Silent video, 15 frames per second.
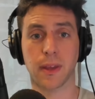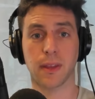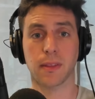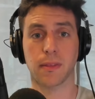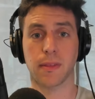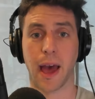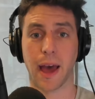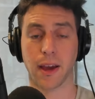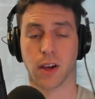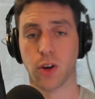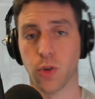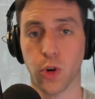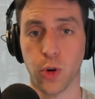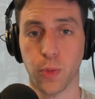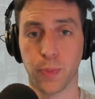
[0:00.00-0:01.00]
that that
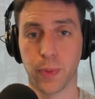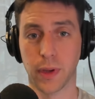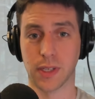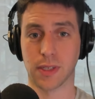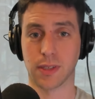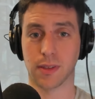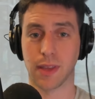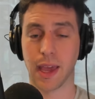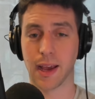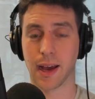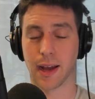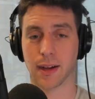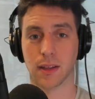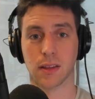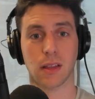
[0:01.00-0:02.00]
group is, they
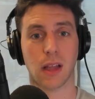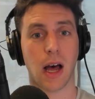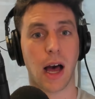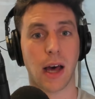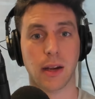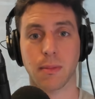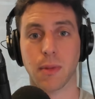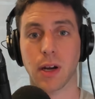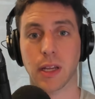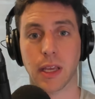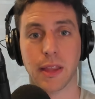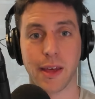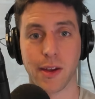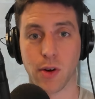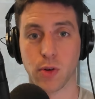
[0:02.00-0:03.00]
got a lot of money
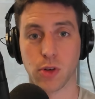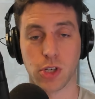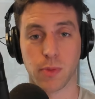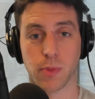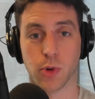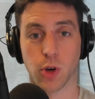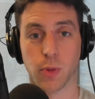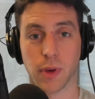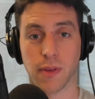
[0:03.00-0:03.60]
in that ownership group.